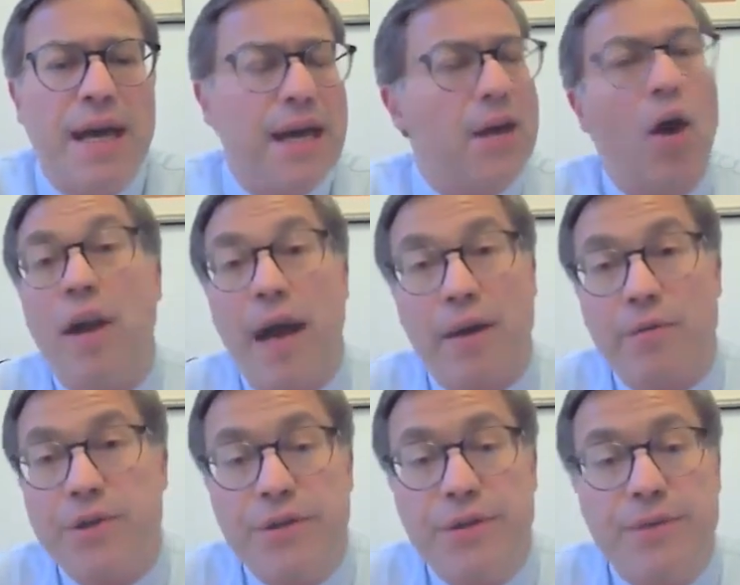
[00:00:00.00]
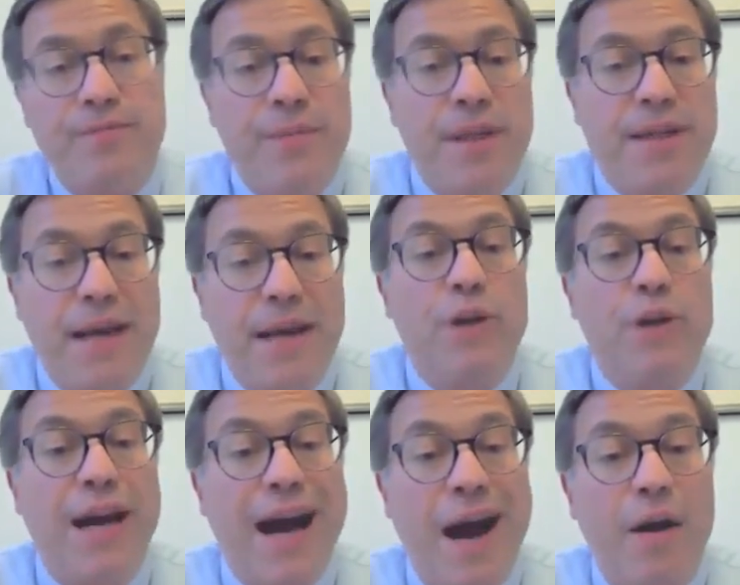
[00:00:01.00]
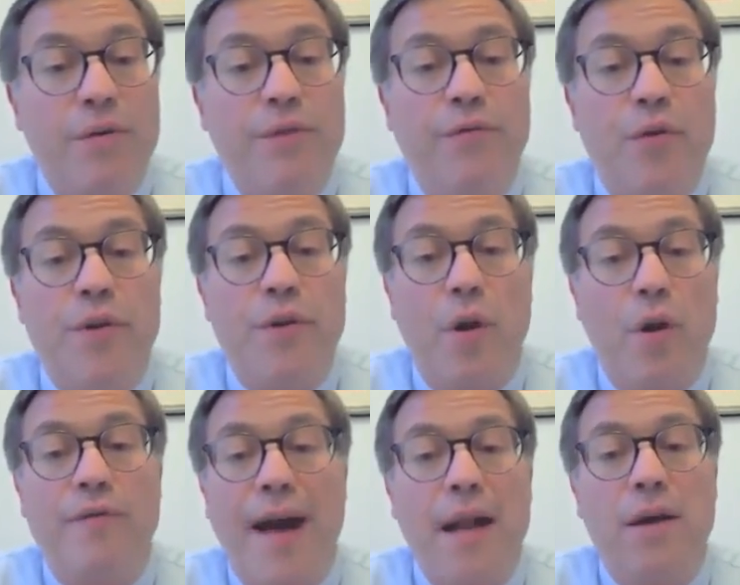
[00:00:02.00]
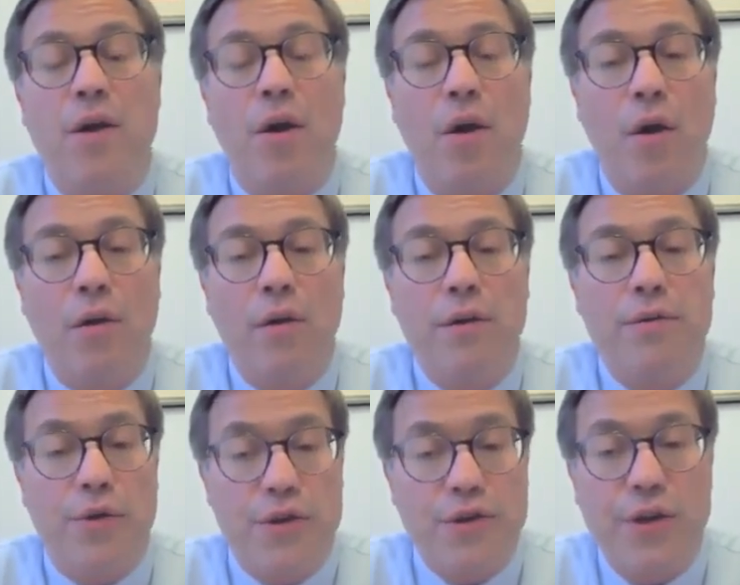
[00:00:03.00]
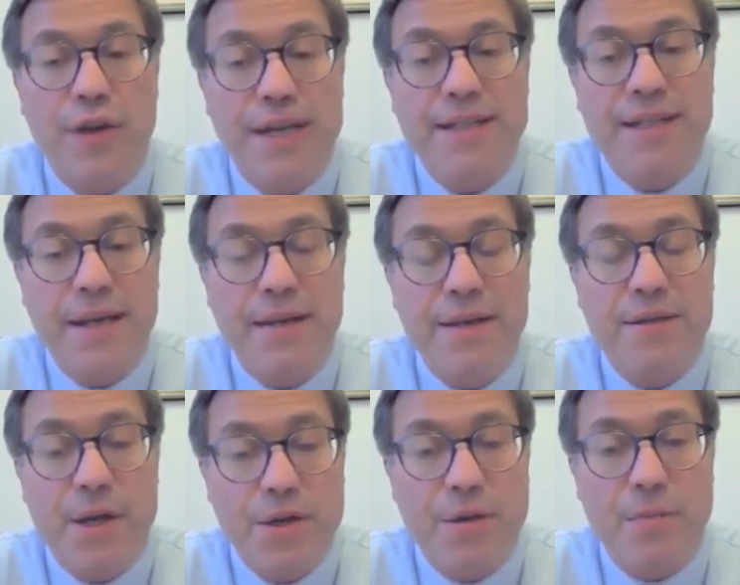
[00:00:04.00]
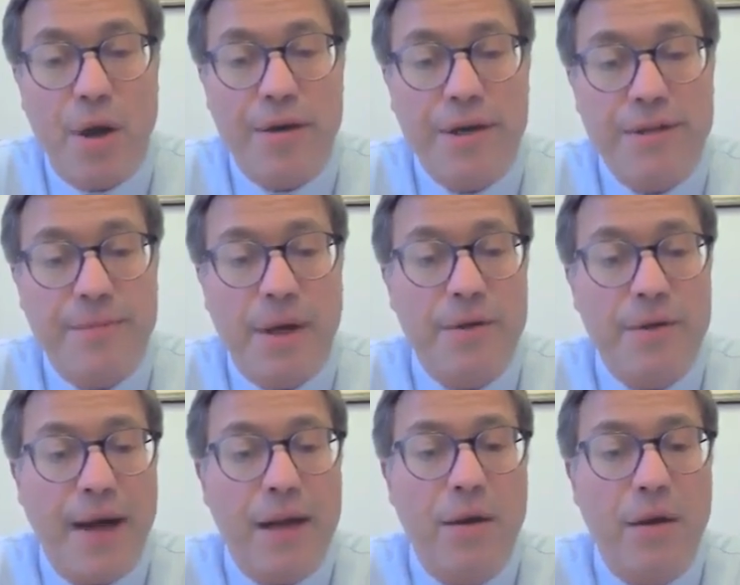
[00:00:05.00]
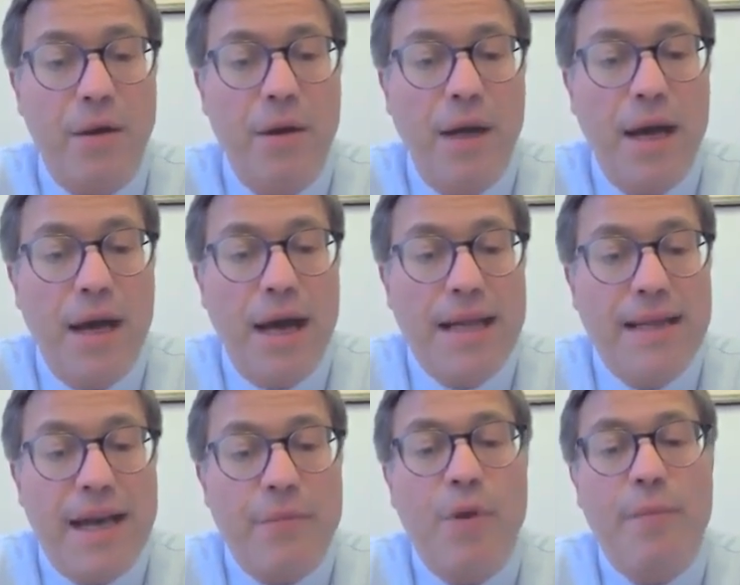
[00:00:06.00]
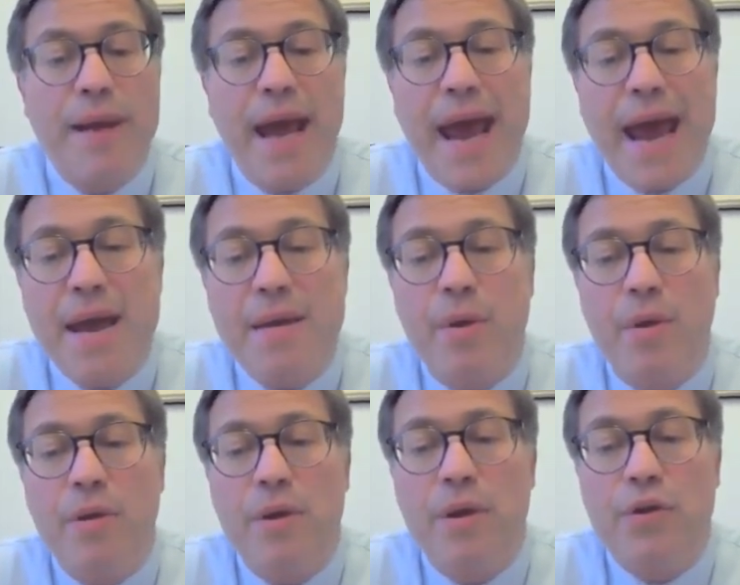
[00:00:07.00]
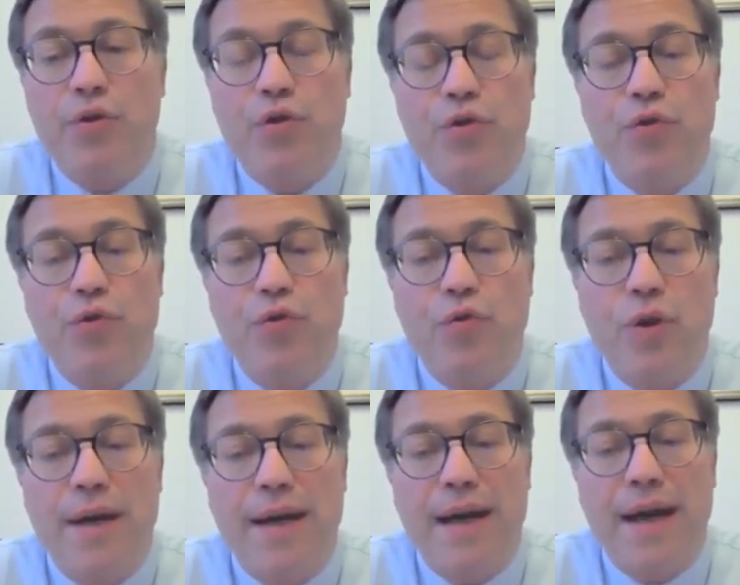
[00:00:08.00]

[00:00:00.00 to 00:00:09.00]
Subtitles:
in all languages, that would account for the role of alcohol to a certain extent, especially moderate amount of alcohol, that will be able to